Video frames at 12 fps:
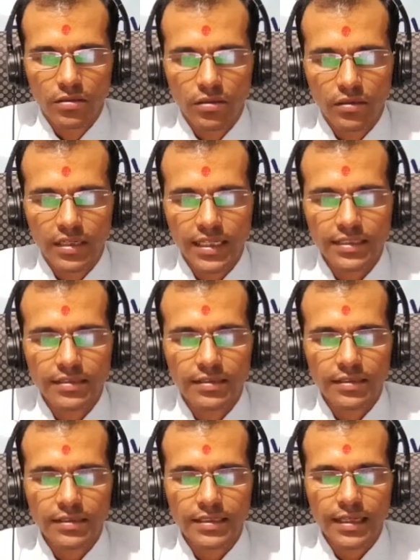So next
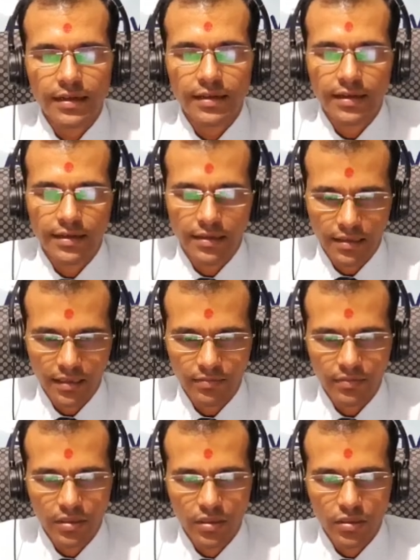is a set data type.
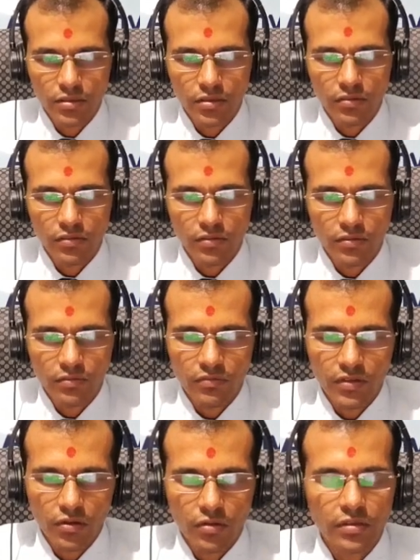So
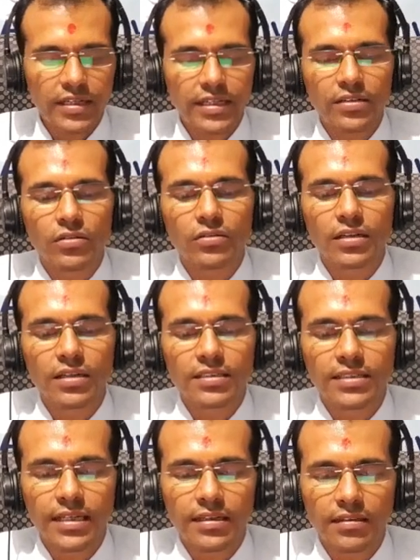we already know that
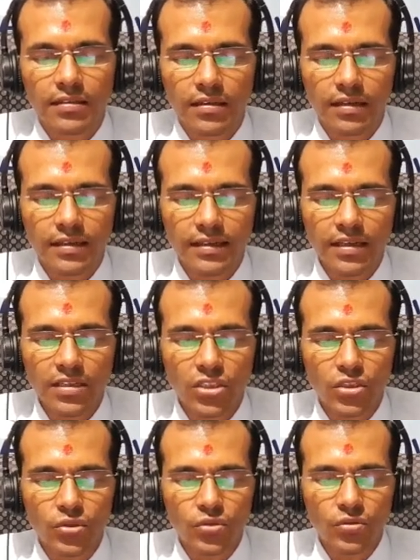set contains
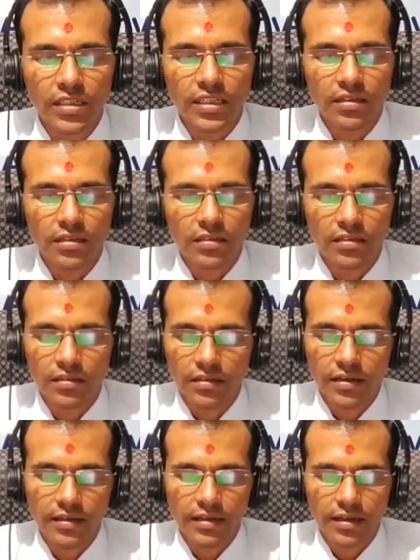unique
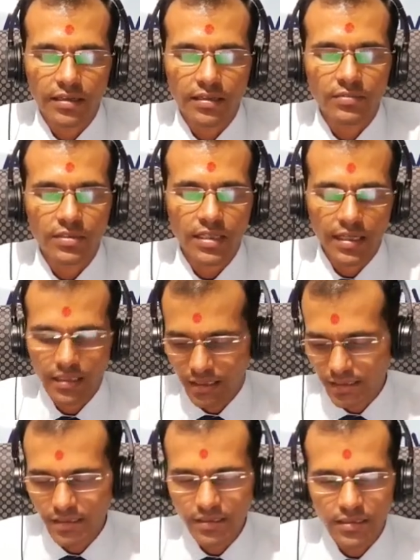data items and
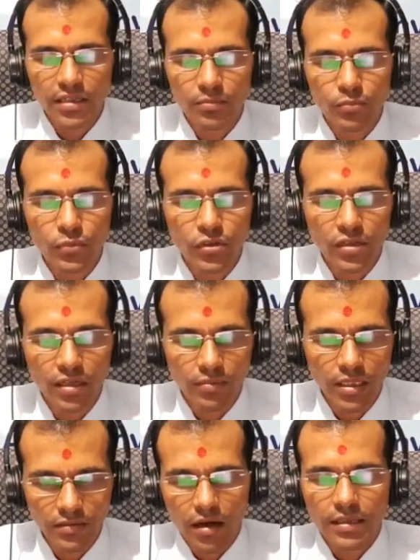it is
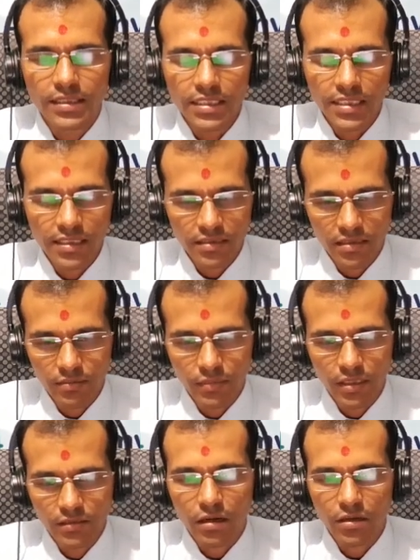immutable,
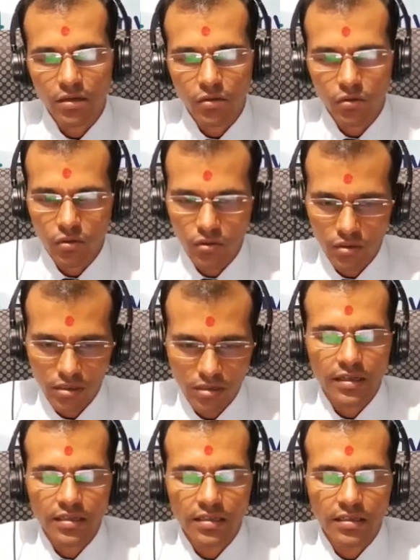unchangeable, unordered.
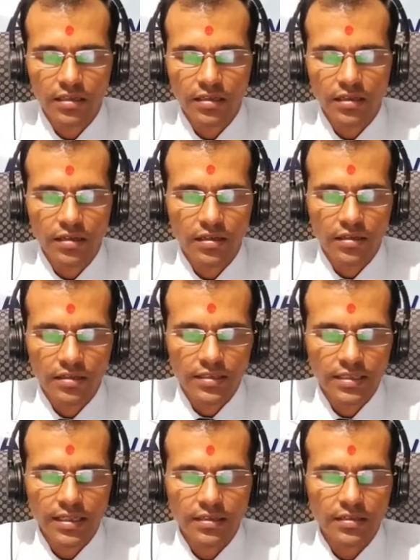Here
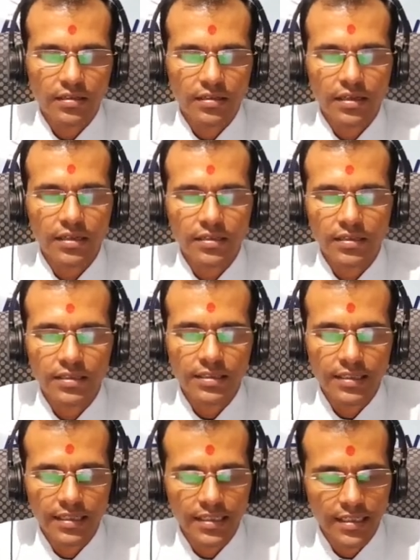set
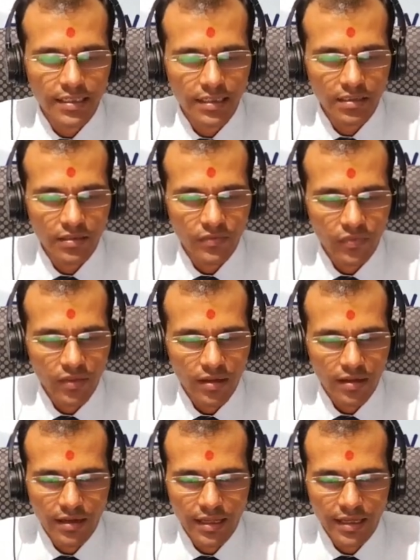is created
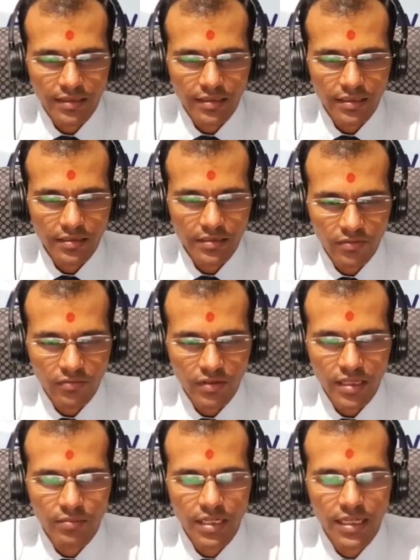like this:
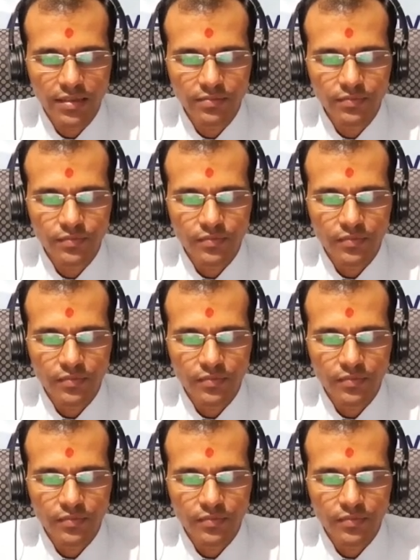variable name,